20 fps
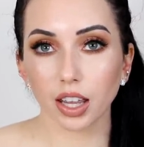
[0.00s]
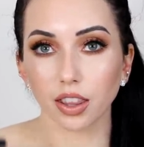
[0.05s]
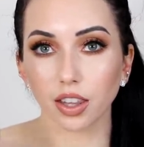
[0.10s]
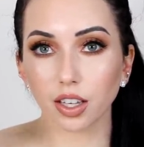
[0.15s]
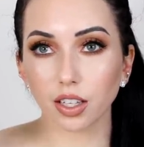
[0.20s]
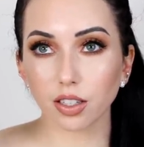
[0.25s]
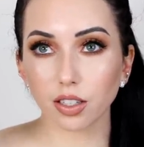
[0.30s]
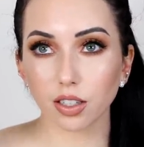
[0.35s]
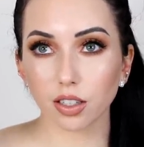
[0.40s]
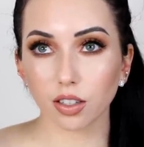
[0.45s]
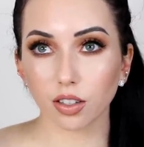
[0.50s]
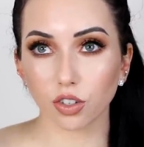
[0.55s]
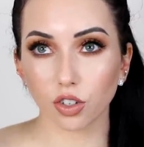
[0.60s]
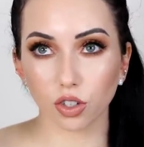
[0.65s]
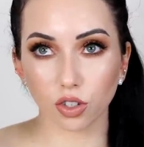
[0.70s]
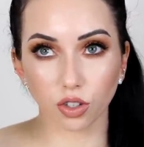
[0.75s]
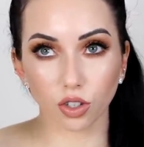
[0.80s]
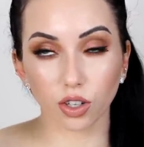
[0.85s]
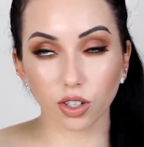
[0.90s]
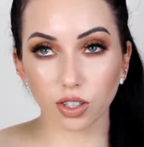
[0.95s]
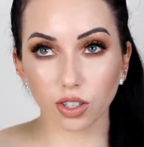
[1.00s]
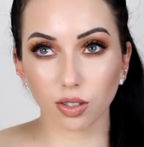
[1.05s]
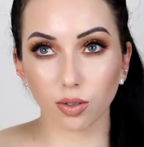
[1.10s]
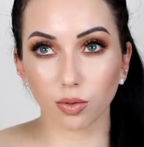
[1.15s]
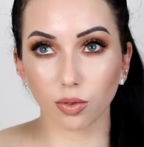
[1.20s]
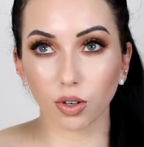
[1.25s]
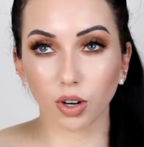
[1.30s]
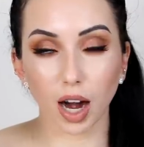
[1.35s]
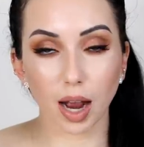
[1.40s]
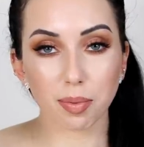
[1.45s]
This just looks
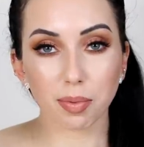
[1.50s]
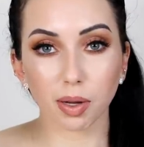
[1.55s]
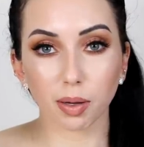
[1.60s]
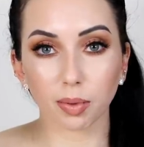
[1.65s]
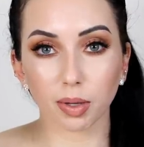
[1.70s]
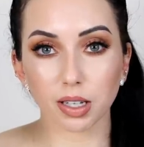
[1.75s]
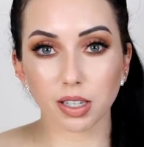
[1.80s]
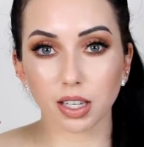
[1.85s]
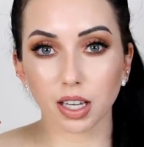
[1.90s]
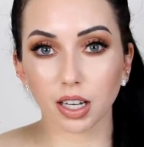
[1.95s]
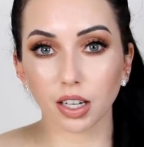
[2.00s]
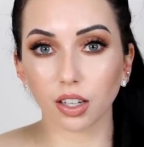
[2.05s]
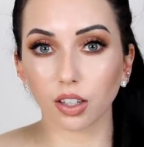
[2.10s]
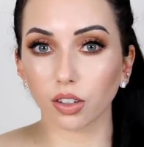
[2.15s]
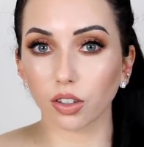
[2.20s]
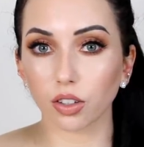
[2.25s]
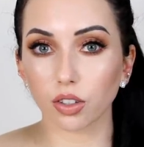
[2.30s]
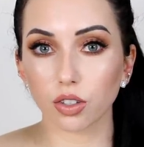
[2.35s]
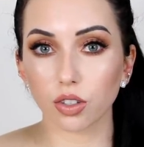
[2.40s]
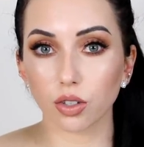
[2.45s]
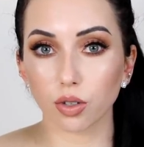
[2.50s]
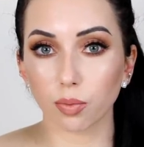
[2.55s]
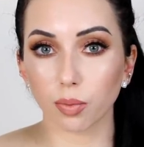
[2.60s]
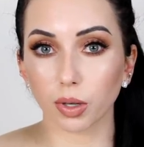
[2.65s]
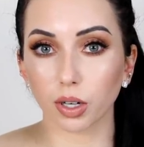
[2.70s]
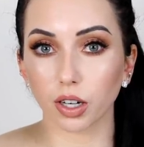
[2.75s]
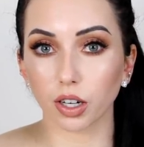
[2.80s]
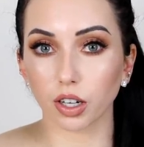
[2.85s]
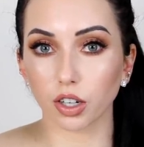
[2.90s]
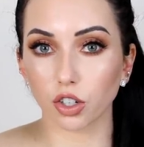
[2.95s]
crappy on my skin. It looks
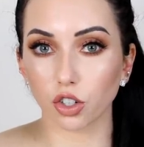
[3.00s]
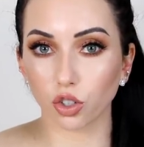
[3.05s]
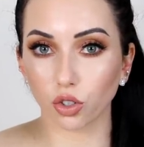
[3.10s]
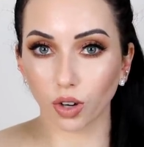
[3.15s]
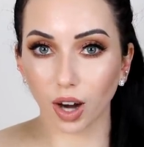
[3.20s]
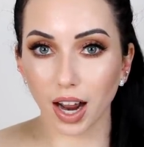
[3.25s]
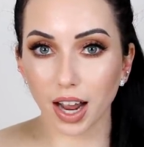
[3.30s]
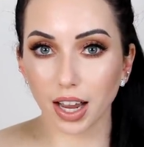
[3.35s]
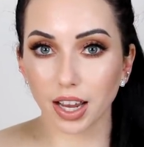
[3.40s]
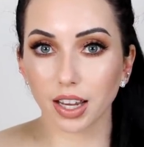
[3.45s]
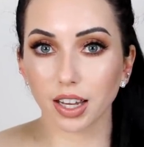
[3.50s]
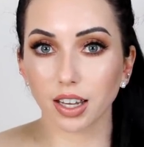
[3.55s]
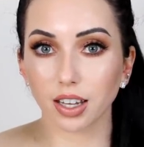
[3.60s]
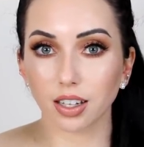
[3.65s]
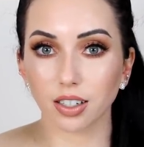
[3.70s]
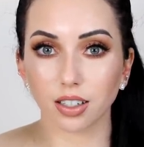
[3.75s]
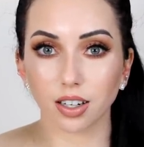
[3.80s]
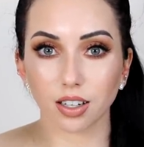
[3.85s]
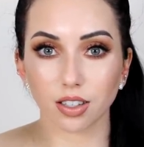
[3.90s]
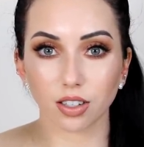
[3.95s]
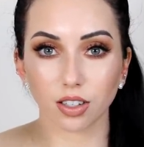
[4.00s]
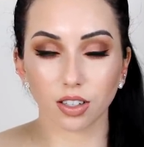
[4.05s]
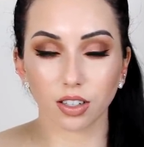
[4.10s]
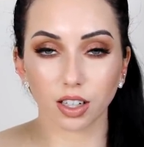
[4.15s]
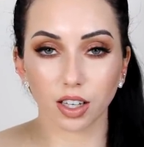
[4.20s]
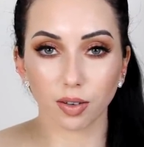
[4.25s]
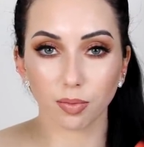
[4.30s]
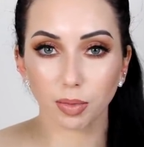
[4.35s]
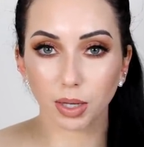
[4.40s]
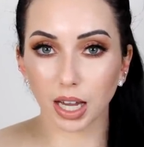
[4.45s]
super drying. It doesn't
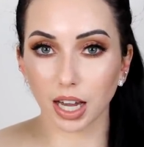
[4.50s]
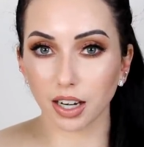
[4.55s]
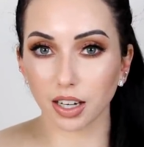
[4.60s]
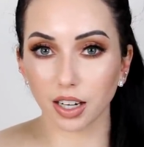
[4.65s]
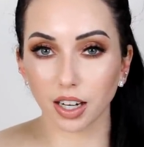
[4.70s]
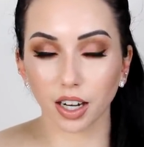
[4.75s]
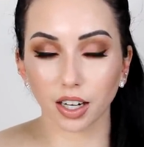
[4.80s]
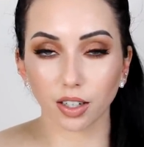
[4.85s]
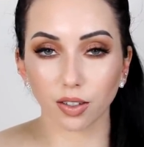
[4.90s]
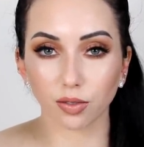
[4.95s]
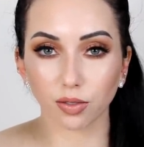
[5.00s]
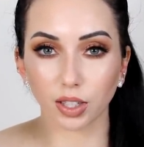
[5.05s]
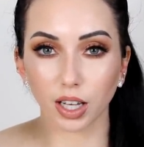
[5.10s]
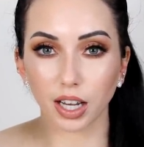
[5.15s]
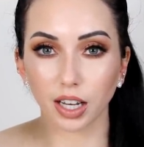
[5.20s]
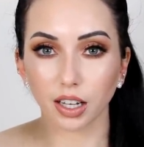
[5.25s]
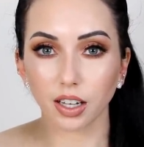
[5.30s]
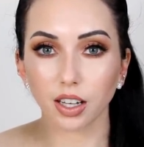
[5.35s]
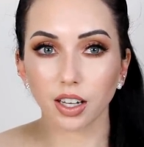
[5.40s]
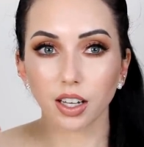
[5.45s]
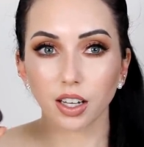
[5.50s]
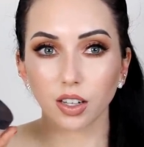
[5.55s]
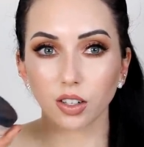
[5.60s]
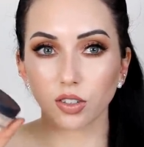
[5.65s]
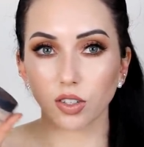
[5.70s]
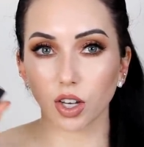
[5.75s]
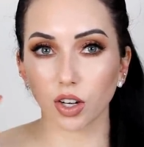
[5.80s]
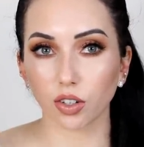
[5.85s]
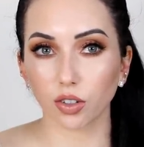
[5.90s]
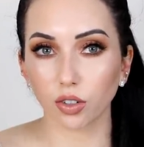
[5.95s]
give me any kind of like
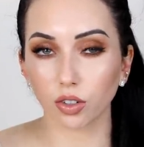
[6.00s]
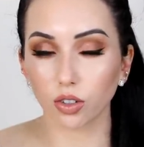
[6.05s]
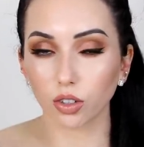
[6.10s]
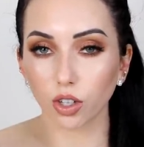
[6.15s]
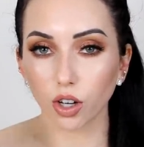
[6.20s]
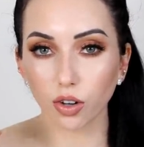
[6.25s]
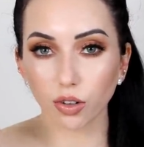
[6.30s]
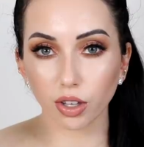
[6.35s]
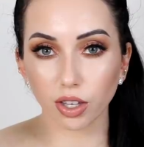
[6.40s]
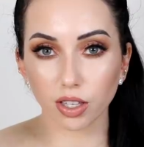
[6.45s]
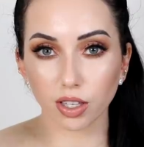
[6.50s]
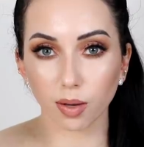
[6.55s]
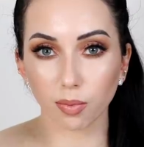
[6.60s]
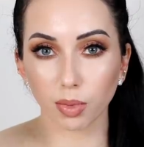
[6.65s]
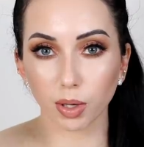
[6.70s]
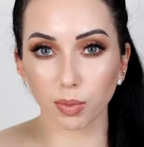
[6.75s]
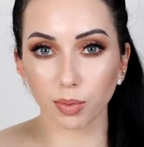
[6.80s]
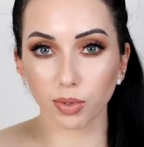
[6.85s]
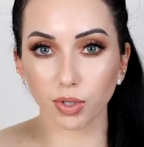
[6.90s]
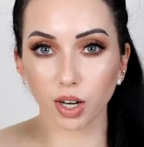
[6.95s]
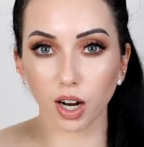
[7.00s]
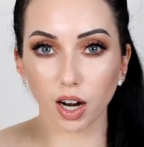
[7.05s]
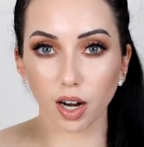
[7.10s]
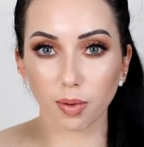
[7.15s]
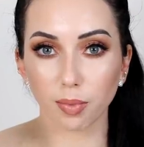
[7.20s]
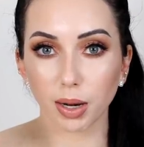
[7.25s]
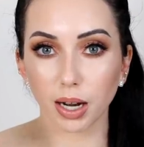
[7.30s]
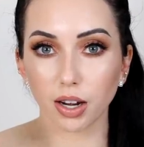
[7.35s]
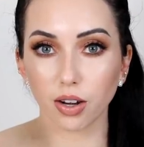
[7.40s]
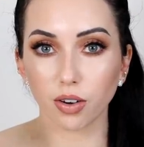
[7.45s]
subtle glow that some people talk
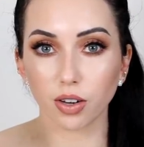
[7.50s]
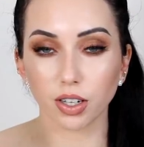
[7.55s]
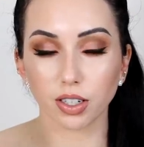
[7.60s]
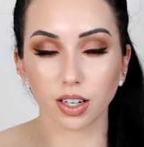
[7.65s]
about.